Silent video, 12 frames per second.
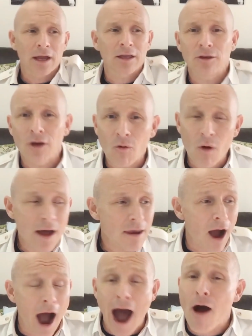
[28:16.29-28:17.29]
like, you know
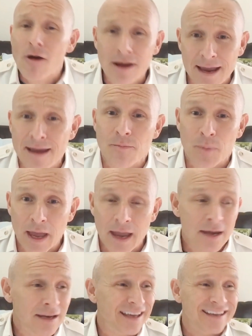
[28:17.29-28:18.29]
what? Our
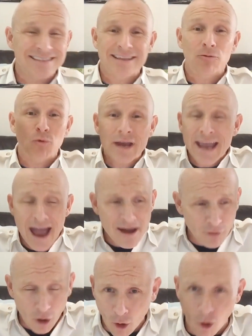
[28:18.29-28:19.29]
campaign is that we
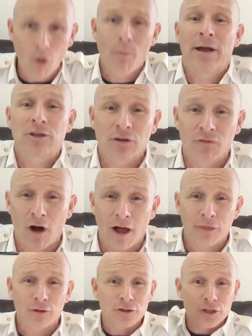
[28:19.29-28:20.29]
have a whole bunch of
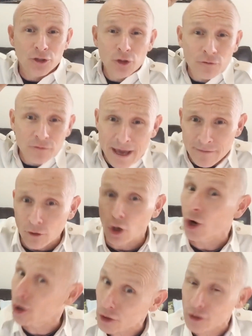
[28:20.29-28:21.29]
authors you've
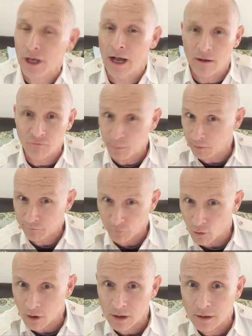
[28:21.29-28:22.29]
never heard of
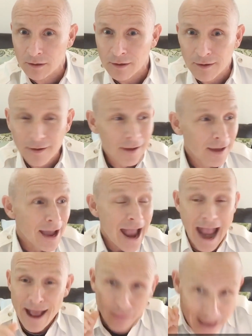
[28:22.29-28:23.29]
before.
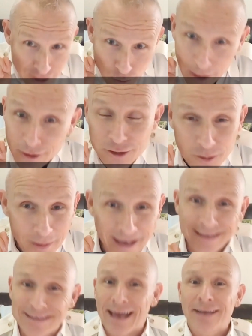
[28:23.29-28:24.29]
And that's why you should
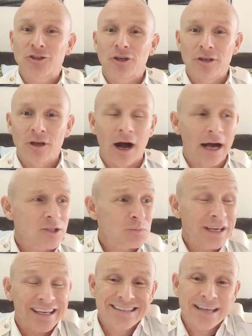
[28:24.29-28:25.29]
pay attention to us,
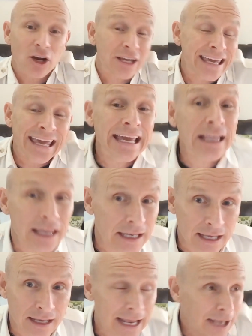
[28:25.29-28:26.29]
because they're
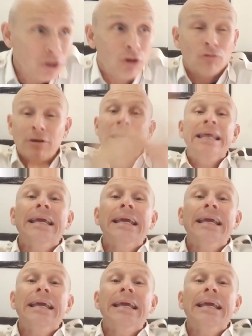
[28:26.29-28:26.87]
killing it, and you don't